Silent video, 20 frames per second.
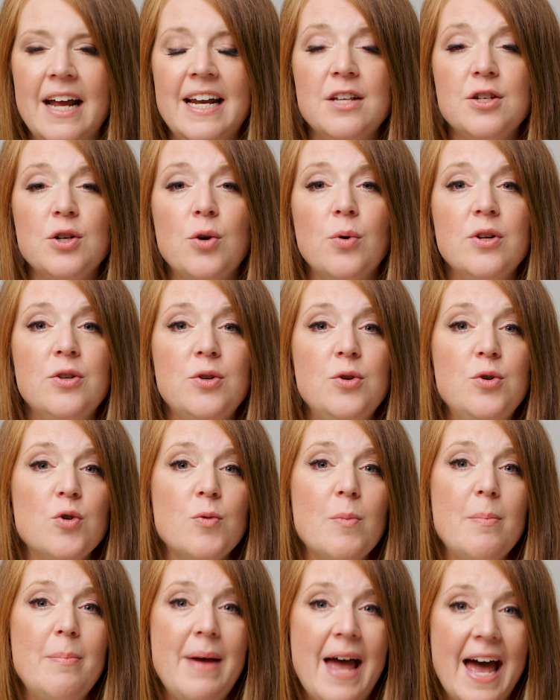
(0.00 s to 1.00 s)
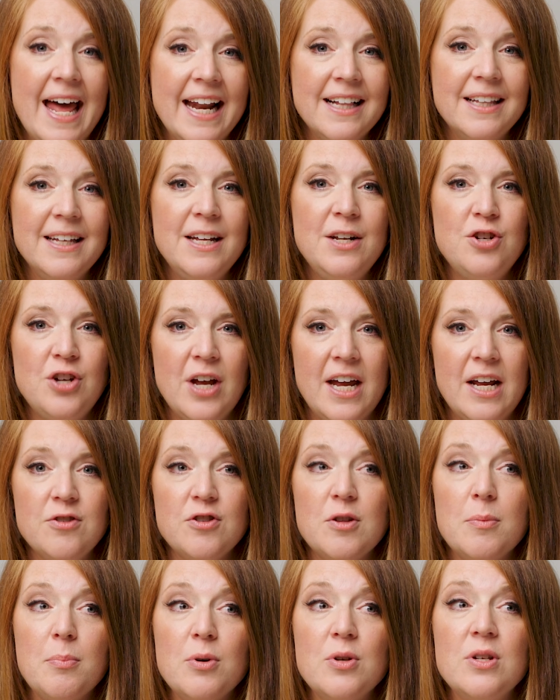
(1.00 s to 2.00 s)
and it's going to dramatically
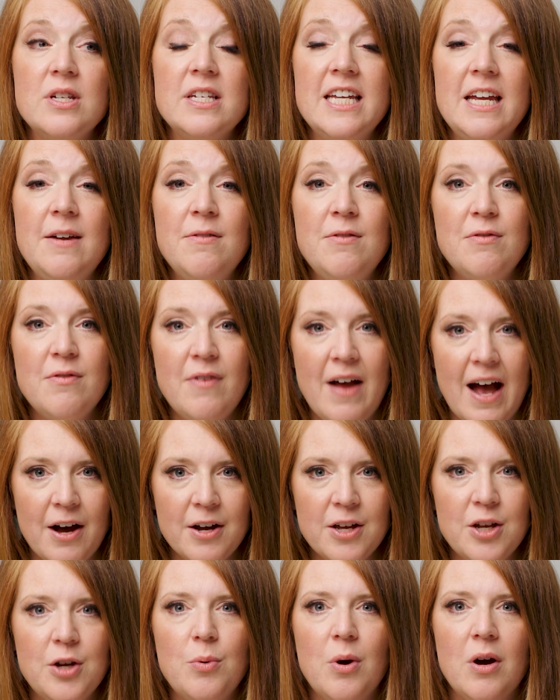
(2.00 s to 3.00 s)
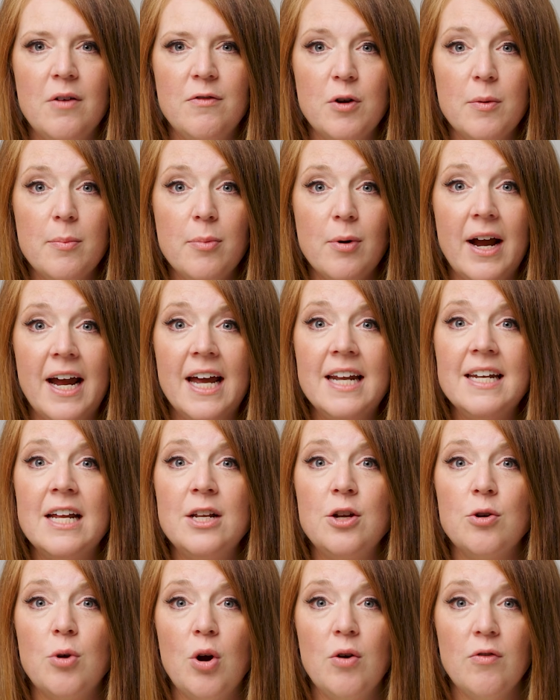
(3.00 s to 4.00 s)
change the perceived value of your brand
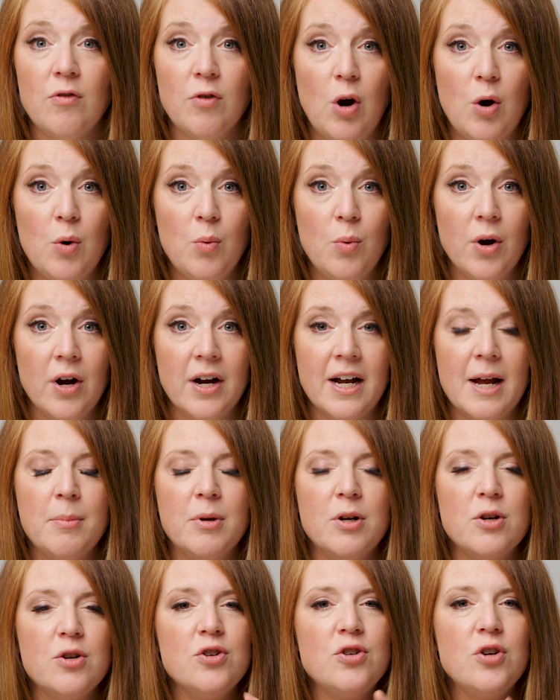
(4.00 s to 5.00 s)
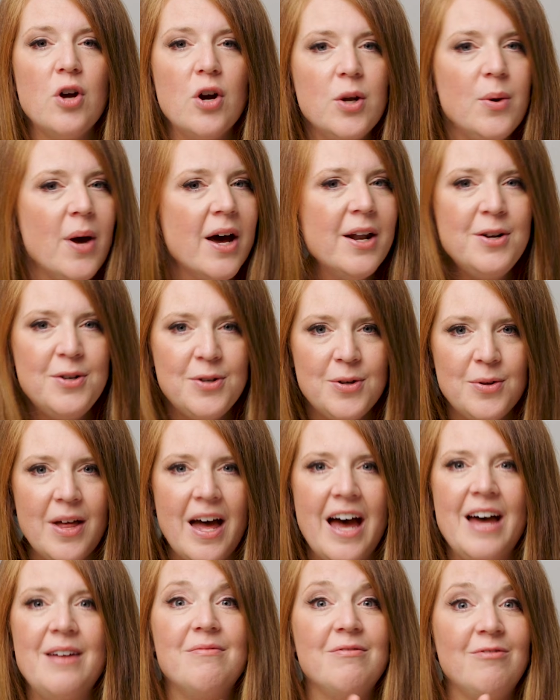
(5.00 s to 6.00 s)
and your overall work. I'm going to show you how to do
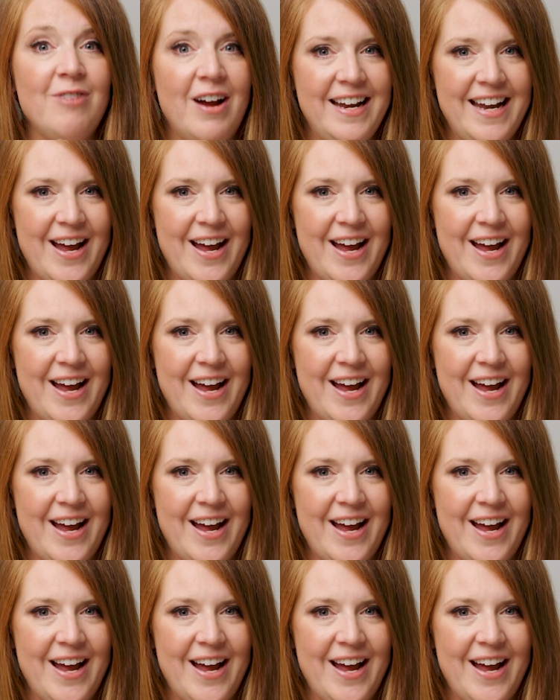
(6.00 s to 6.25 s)
that right